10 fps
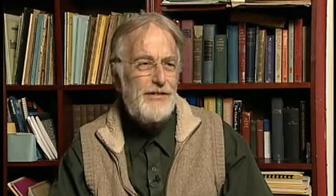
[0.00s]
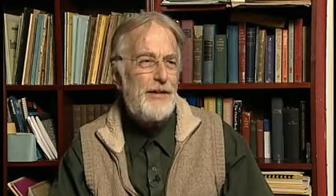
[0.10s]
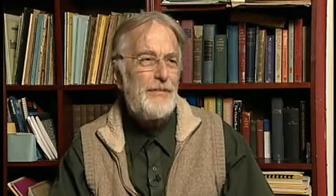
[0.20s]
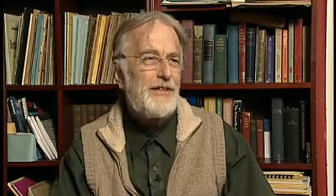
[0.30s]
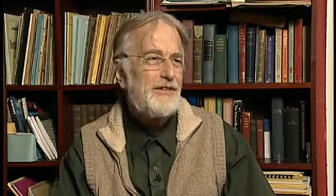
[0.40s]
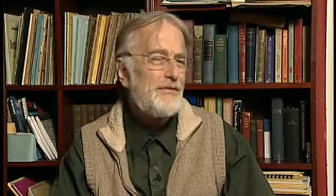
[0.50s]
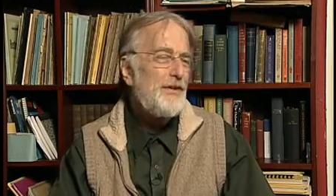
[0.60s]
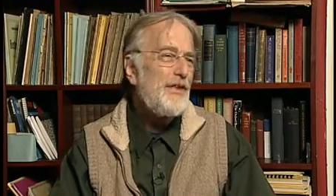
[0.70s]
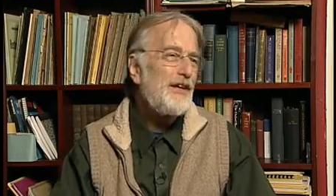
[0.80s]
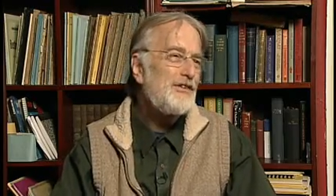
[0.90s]
That means
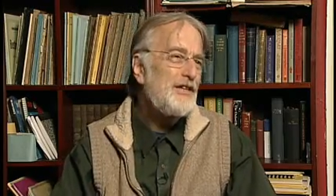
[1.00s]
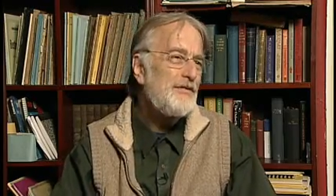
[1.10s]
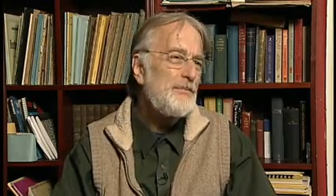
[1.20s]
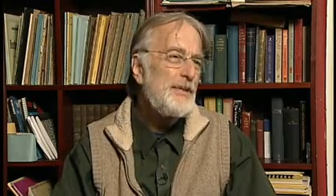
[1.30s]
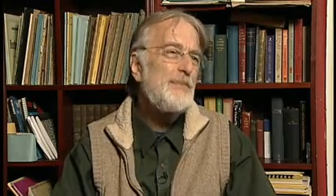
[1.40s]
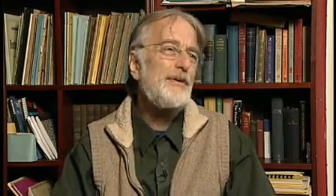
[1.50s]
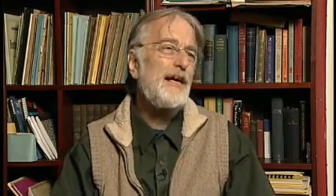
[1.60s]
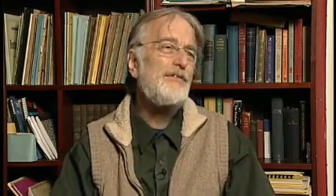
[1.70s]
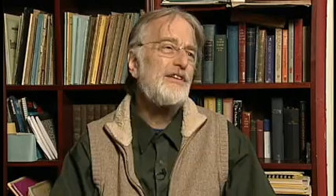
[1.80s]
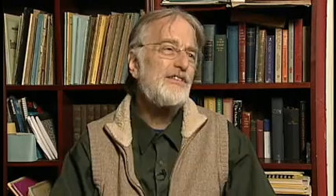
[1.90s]
different things to different people,
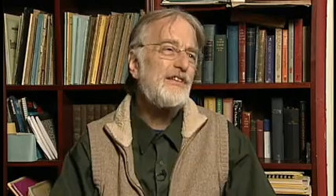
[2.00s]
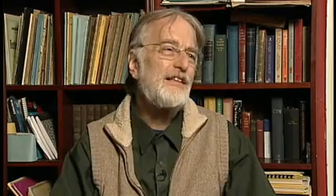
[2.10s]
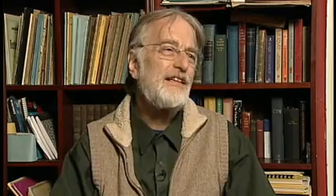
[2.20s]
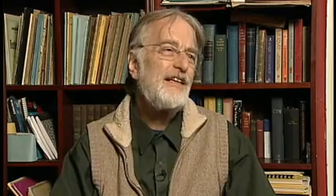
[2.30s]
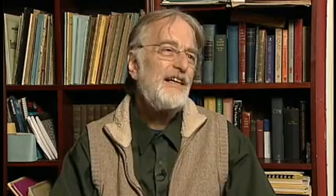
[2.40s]
obviously.